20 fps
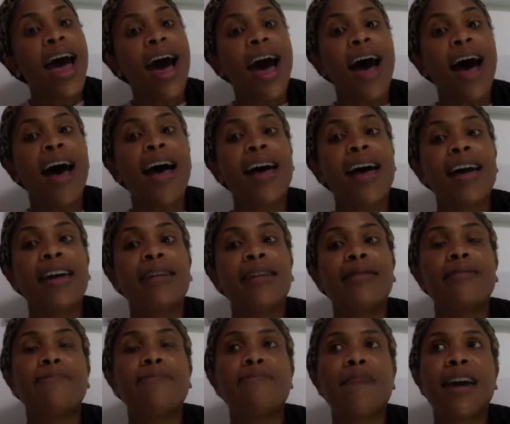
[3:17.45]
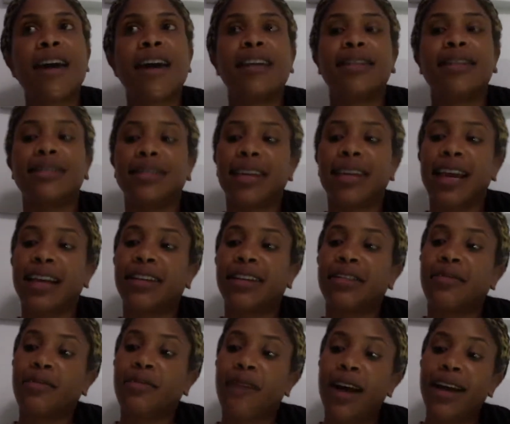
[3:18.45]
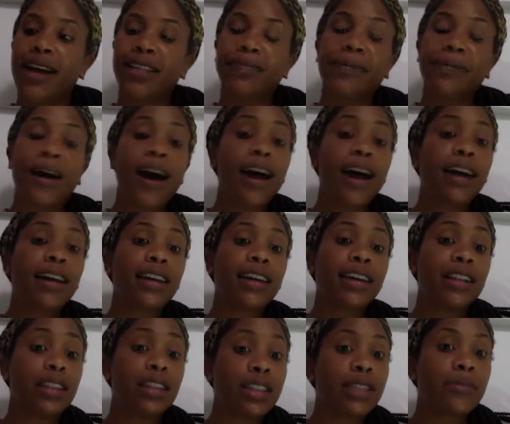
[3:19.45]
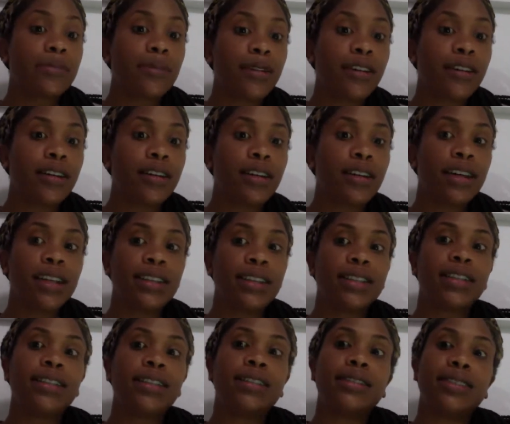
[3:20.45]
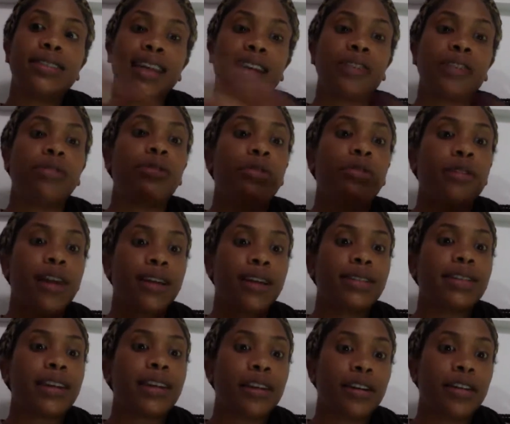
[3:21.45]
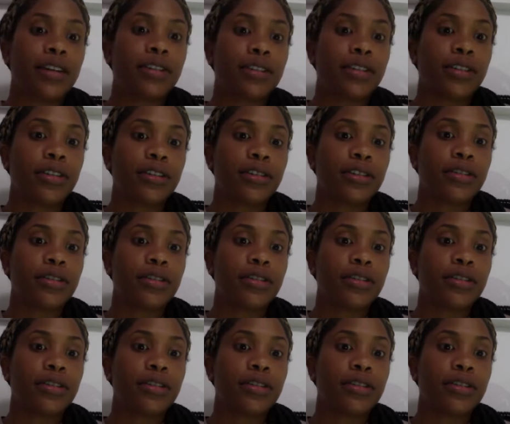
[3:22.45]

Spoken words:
I made Detective Rasbach in this book into Daniel Craig's character